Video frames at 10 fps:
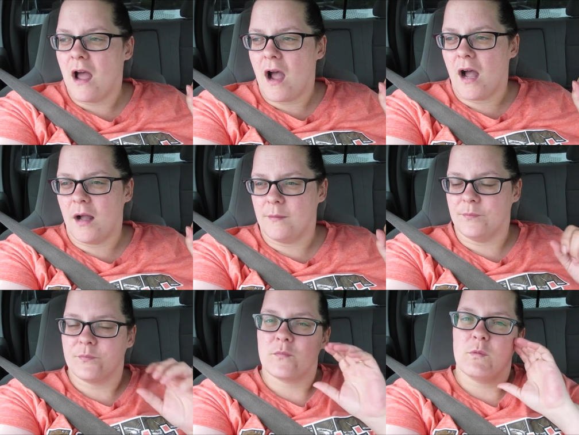
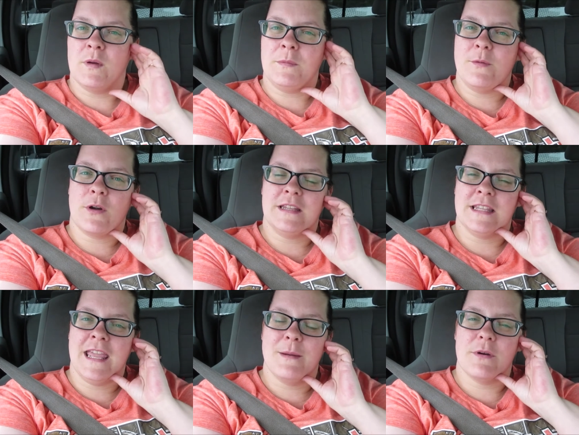Um, when we were at the
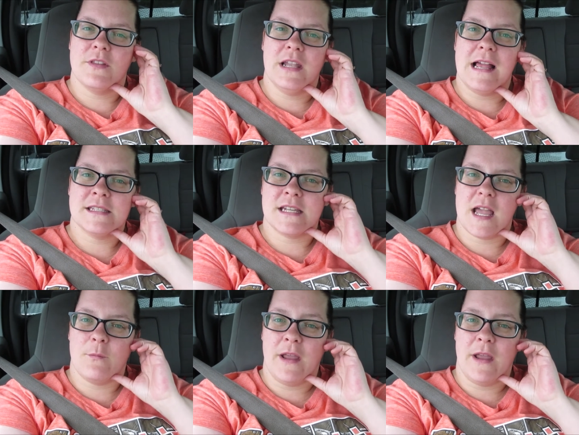camper the last time,